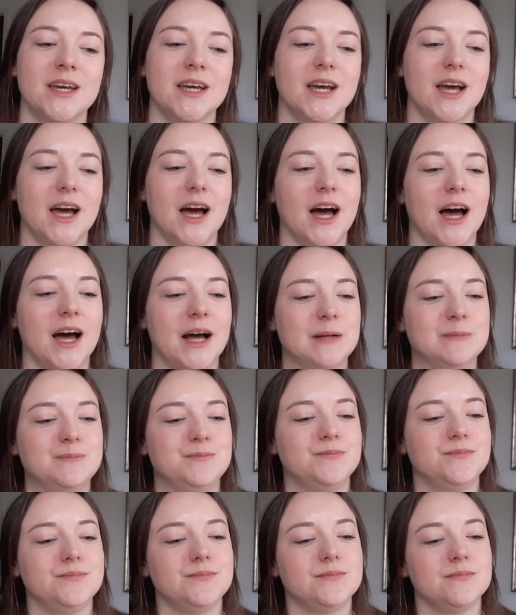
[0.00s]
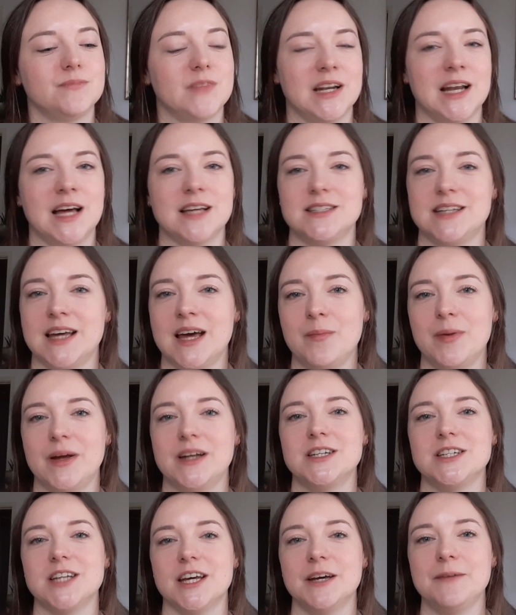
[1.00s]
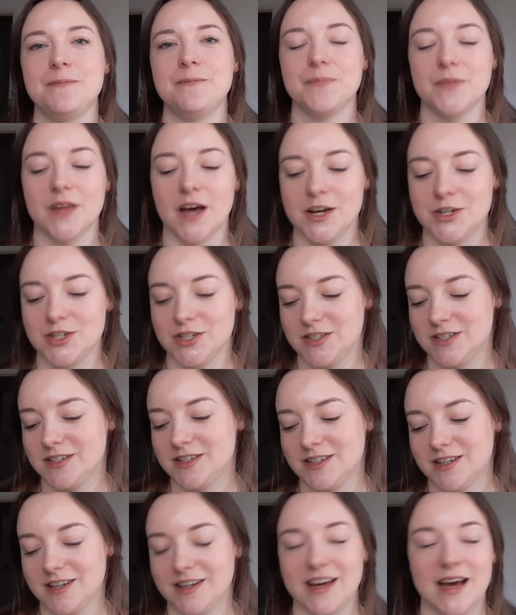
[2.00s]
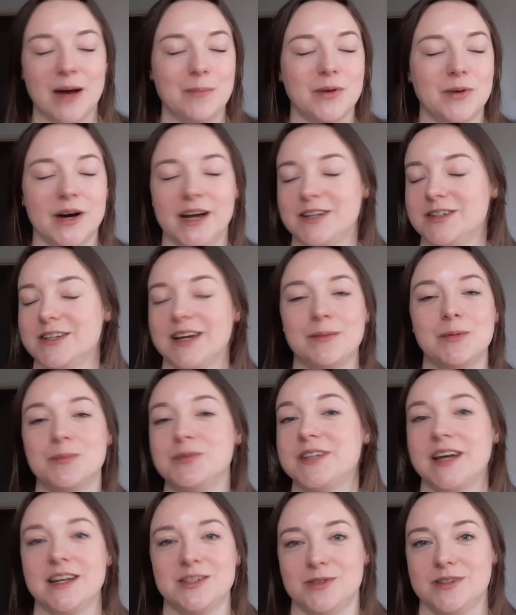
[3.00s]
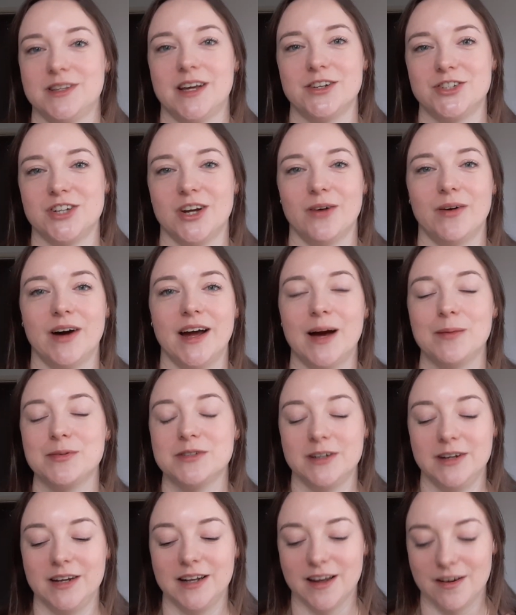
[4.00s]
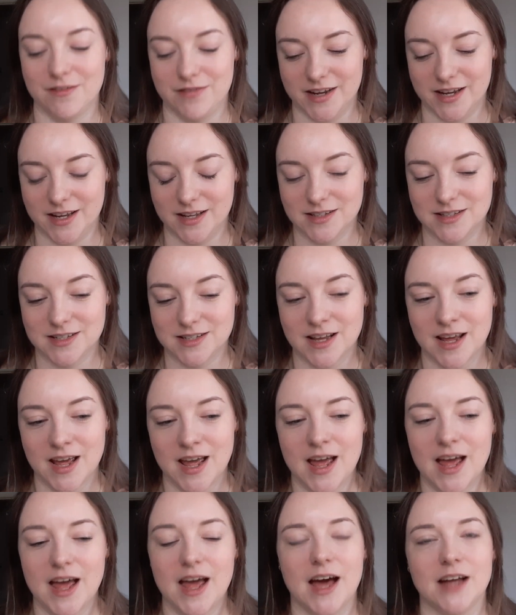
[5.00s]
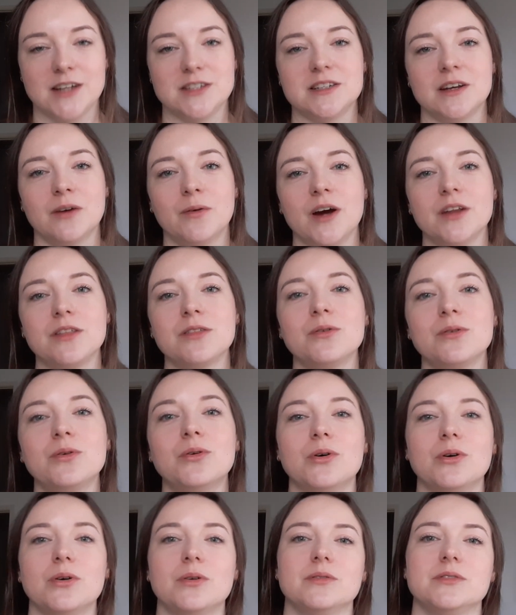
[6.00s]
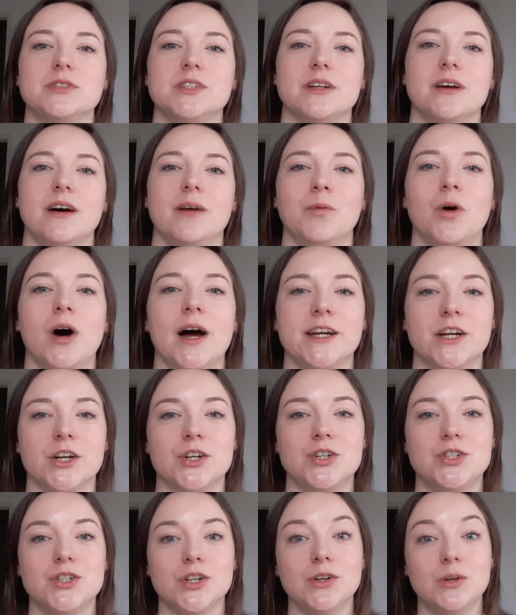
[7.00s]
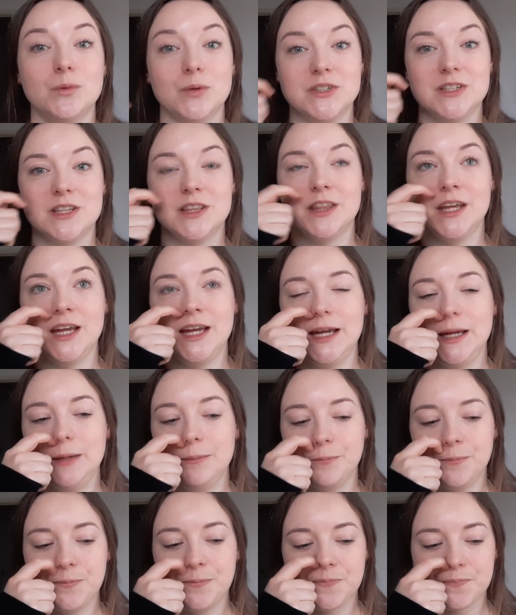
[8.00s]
The Last Airbender. I'm obsessed with that show. I absolutely love it. And so I thought what I could do was theme